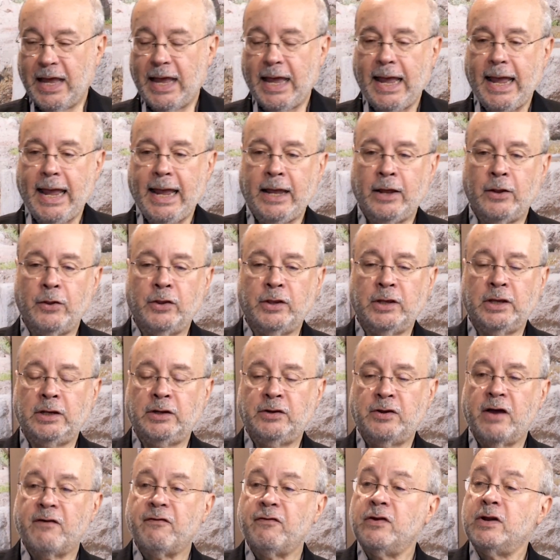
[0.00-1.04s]
And the
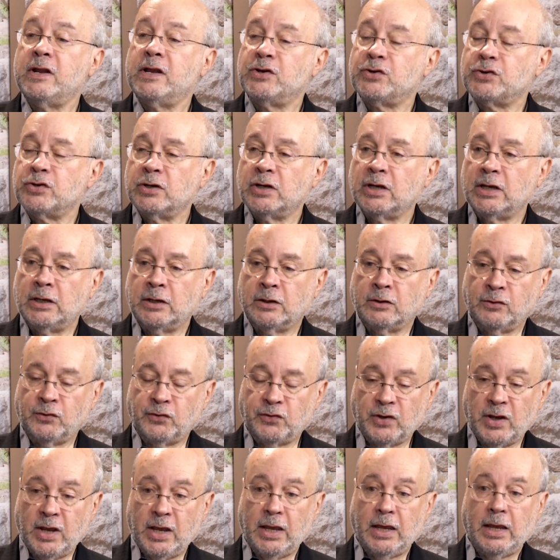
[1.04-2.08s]
definition is
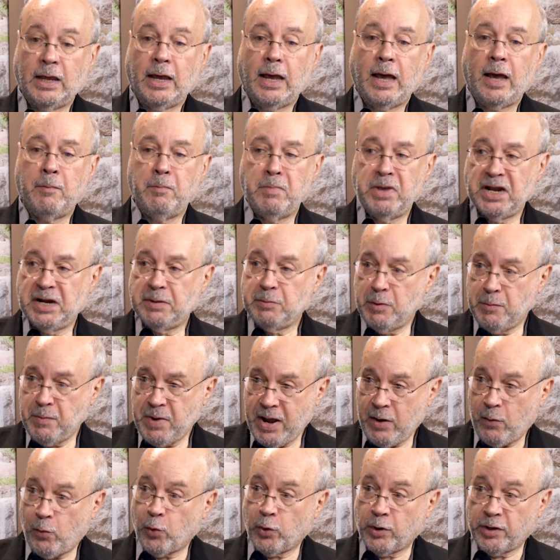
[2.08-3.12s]
a minimum
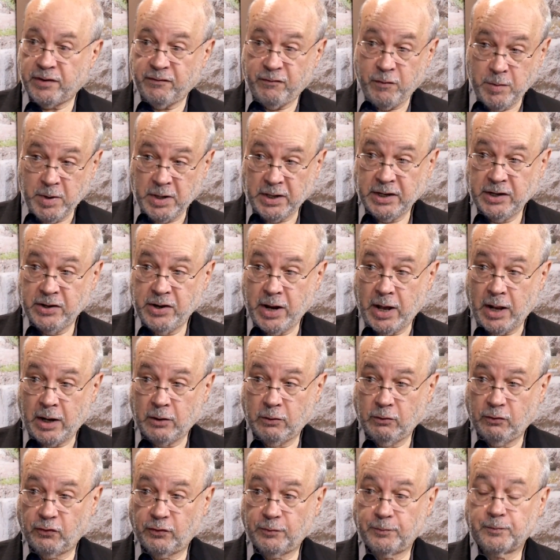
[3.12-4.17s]
net worth of $1 million,
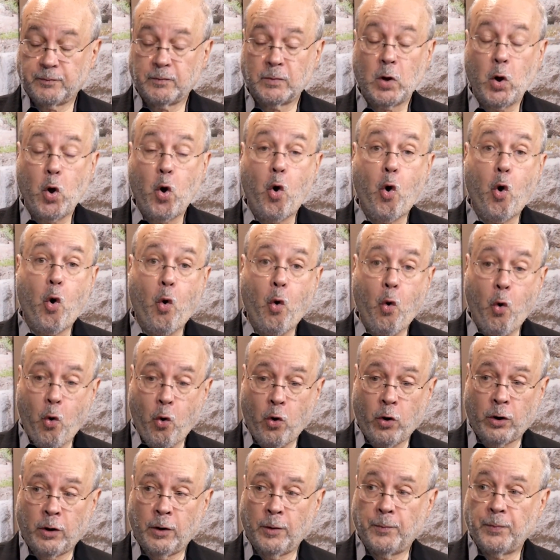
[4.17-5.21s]

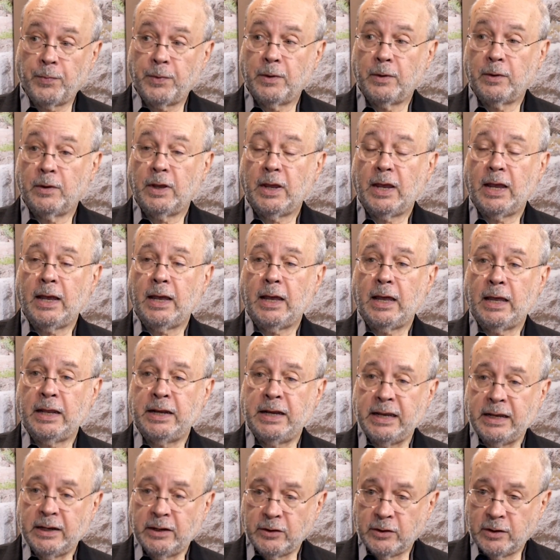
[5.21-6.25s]
or an
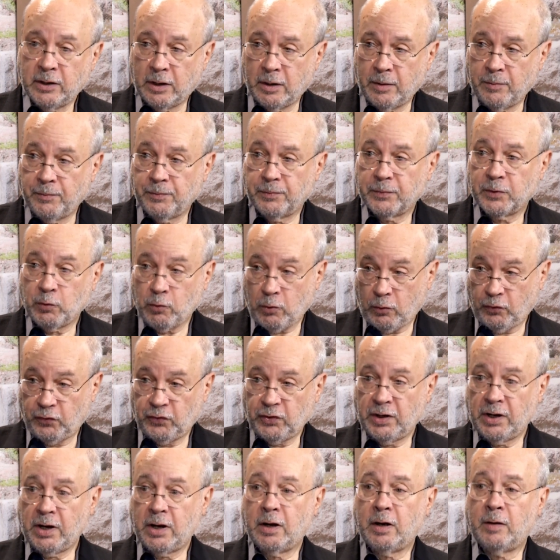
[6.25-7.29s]
income, gross
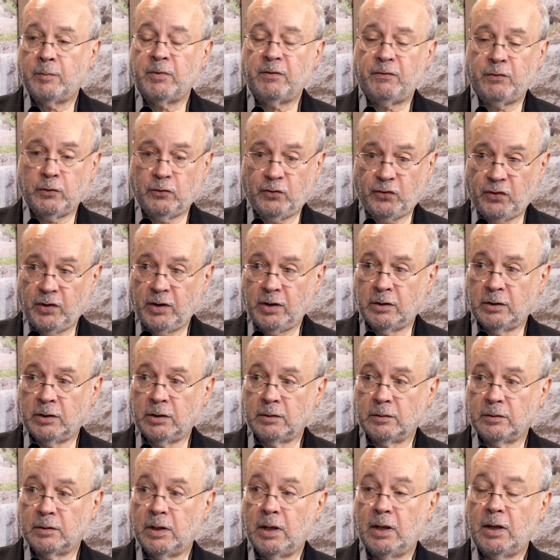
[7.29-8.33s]
income, if you're single,
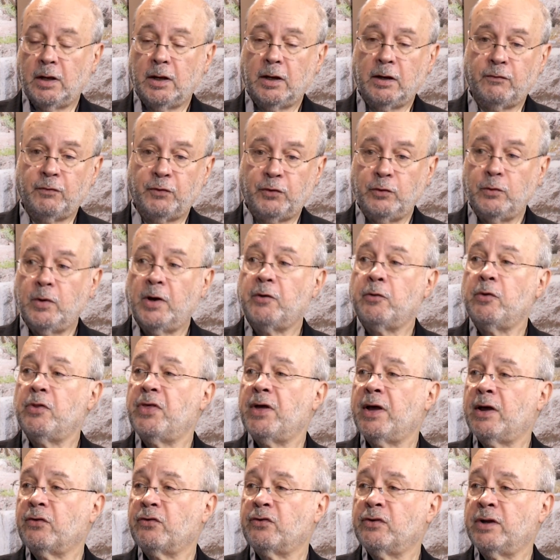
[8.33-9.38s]
of
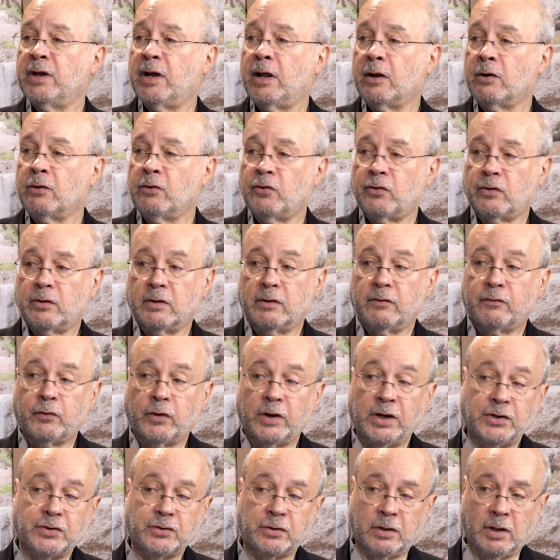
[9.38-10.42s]
$200,000 for
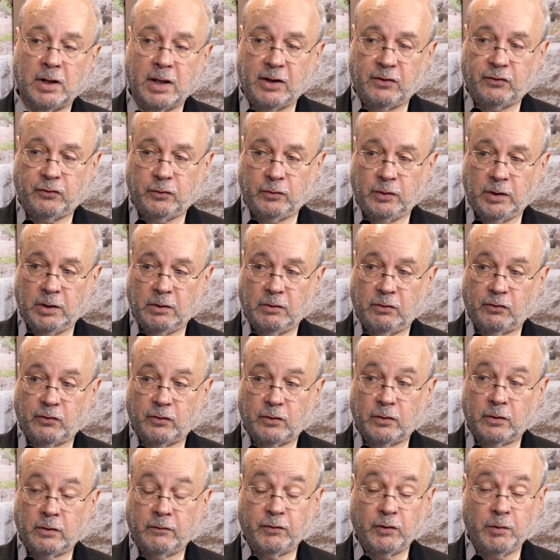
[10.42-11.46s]
each of the last 2 years.
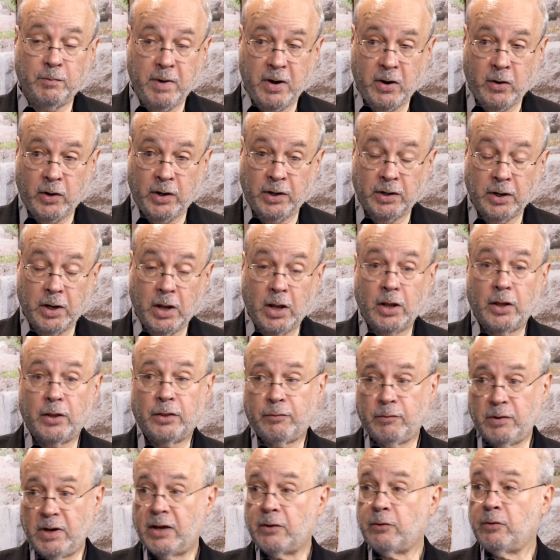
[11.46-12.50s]
Or if you're married,
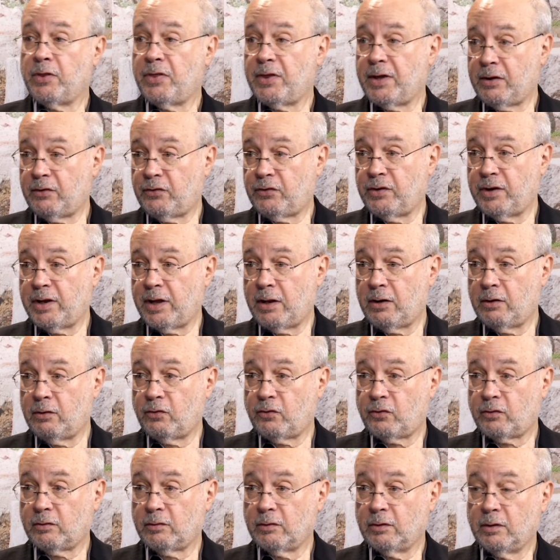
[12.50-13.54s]

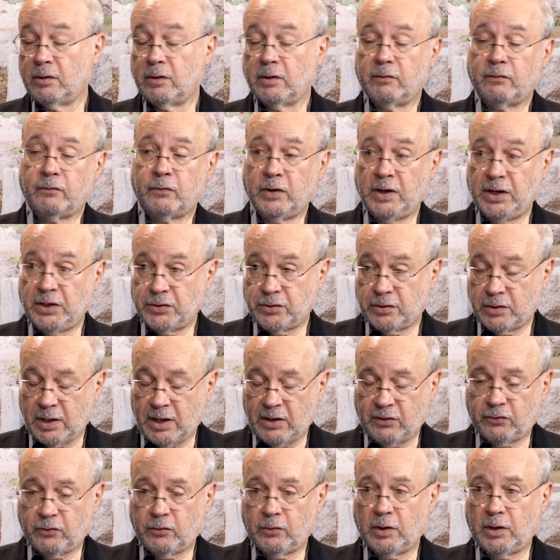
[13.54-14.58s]
$300,000 for each of the
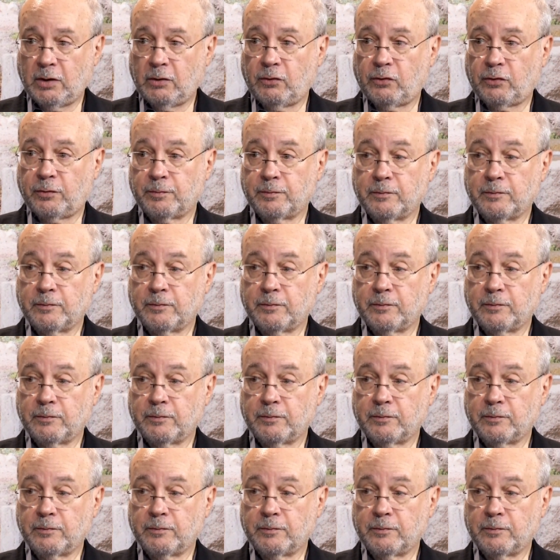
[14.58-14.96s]
last 2 years.